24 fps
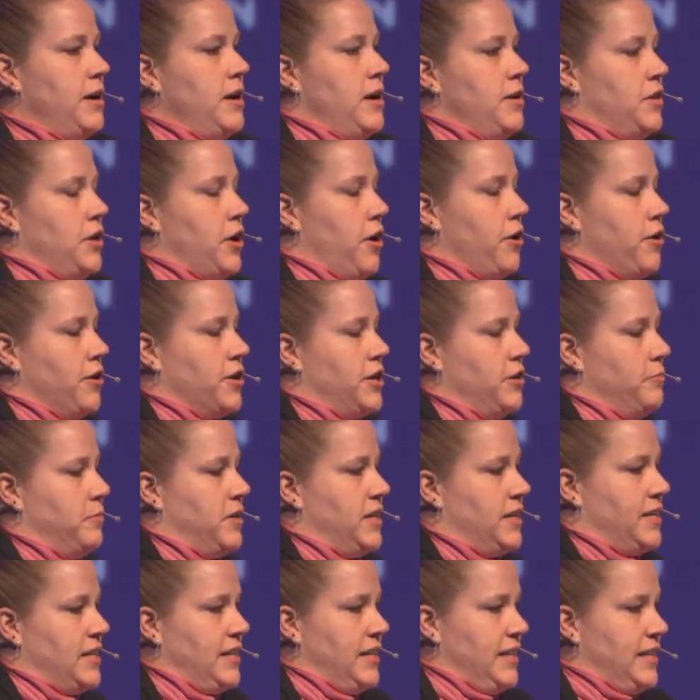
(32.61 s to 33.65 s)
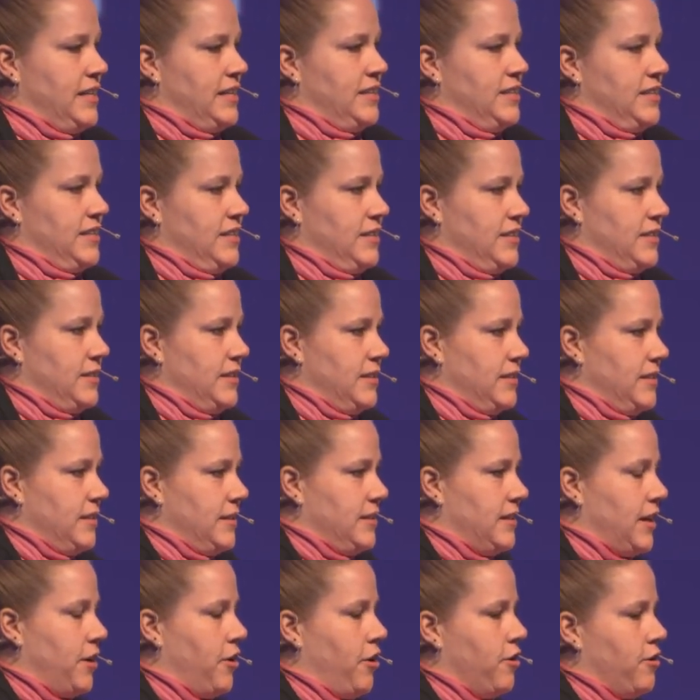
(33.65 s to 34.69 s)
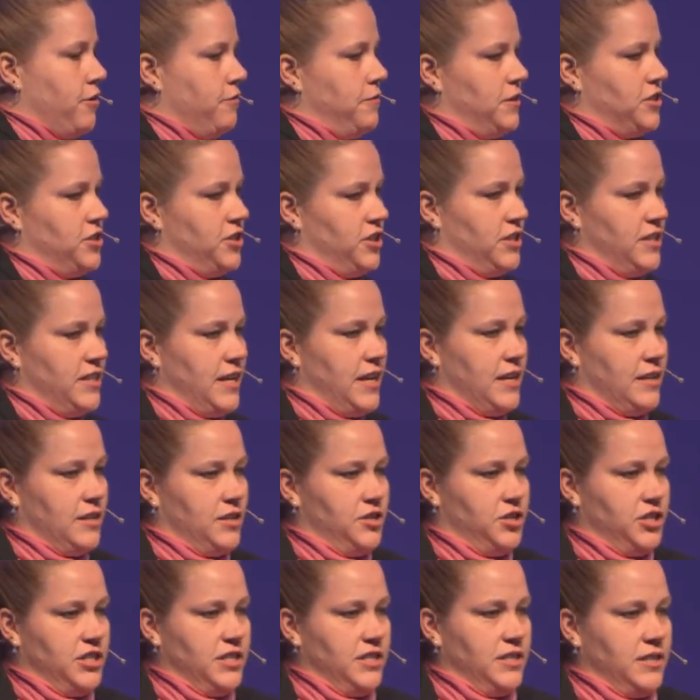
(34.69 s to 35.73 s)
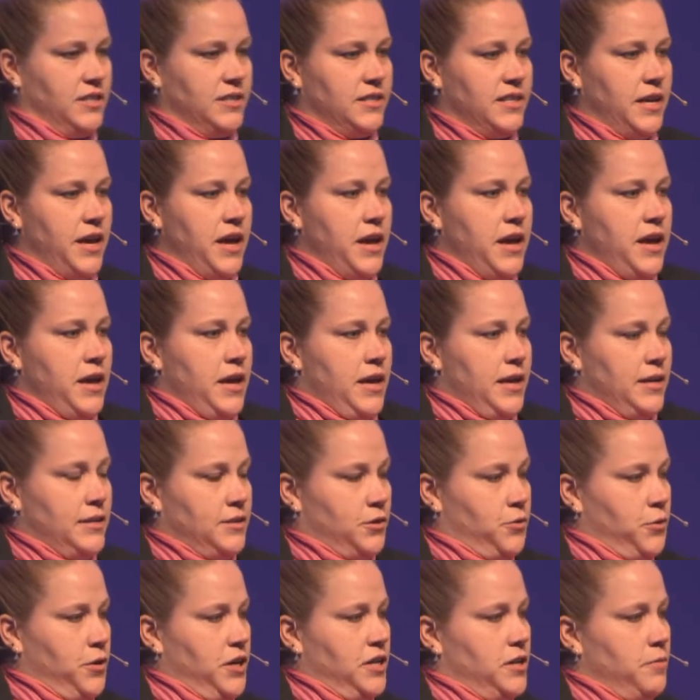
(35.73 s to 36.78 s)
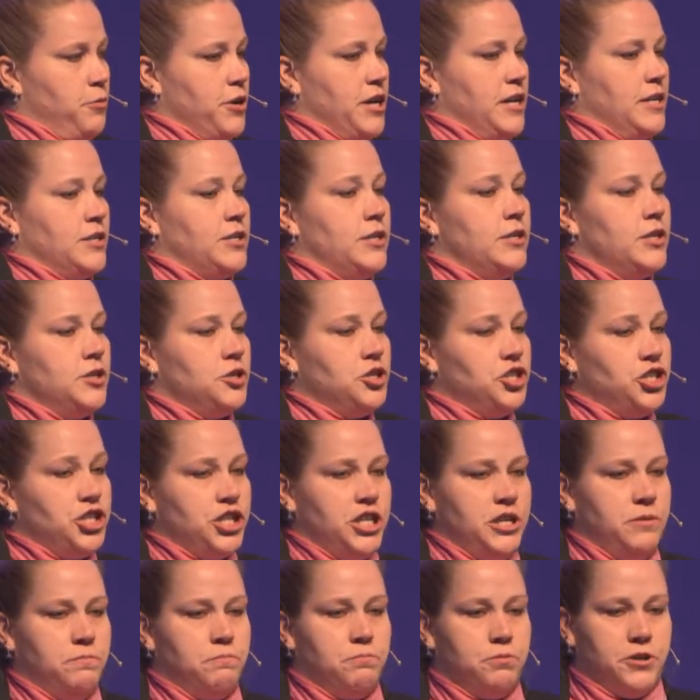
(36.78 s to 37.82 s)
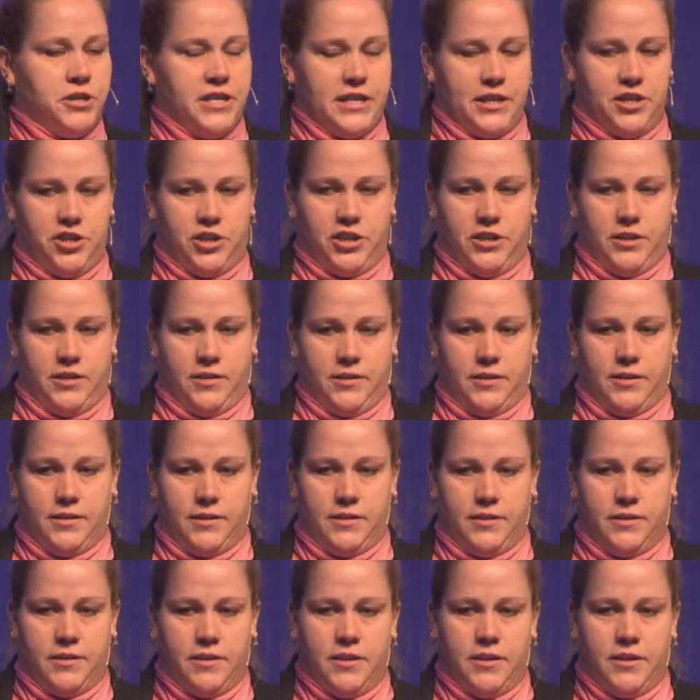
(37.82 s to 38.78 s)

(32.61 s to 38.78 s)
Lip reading: the argument is that artificial intelligence is going to bring us cheap predictions,